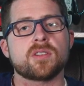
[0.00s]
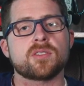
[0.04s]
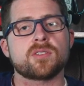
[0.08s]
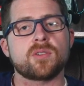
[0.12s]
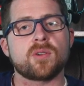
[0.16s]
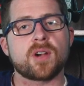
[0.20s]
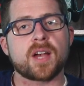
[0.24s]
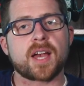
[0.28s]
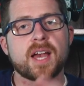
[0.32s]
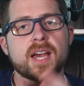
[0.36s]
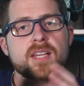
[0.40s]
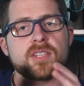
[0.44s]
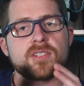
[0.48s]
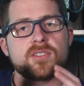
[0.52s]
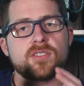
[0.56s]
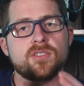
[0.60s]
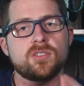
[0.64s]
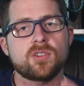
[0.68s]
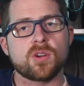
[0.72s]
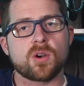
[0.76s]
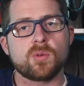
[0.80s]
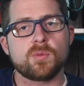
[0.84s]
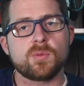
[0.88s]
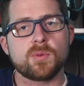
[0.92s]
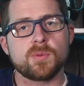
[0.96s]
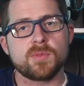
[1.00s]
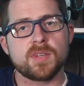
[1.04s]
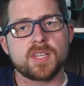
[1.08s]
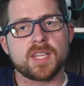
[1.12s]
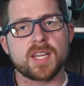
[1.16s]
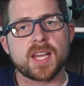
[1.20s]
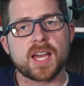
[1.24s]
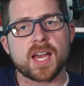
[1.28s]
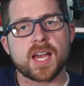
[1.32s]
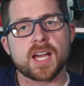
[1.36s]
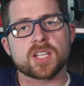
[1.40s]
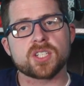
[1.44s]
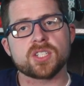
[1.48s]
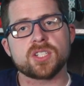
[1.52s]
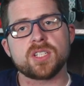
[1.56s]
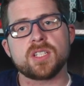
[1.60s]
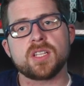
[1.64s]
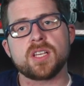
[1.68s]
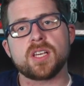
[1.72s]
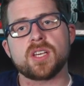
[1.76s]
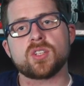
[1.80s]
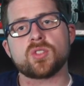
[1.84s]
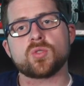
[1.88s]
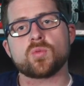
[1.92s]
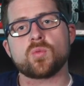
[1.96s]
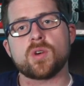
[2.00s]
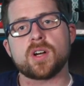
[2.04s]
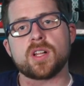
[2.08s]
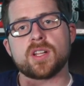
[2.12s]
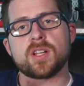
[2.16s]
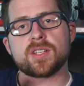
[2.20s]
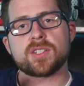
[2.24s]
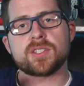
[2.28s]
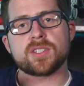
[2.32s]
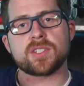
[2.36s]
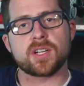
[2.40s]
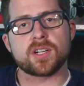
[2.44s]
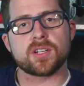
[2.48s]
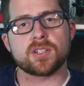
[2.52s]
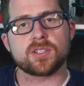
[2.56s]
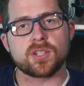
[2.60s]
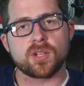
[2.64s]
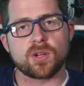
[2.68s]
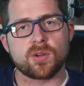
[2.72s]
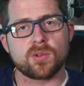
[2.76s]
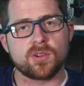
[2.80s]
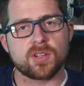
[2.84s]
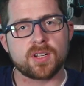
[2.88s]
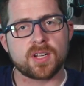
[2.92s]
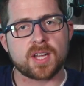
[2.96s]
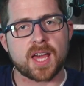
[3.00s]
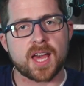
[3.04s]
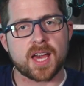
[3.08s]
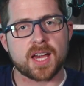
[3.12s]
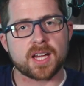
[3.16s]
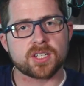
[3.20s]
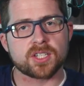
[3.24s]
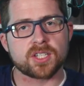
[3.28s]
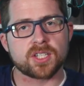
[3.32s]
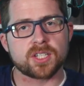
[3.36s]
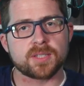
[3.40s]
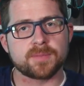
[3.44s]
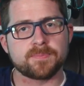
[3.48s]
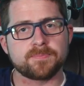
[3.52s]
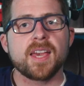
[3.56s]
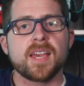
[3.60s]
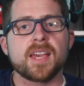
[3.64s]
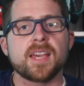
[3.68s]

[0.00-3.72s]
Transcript: So it has dopamine action as well as serotonin action.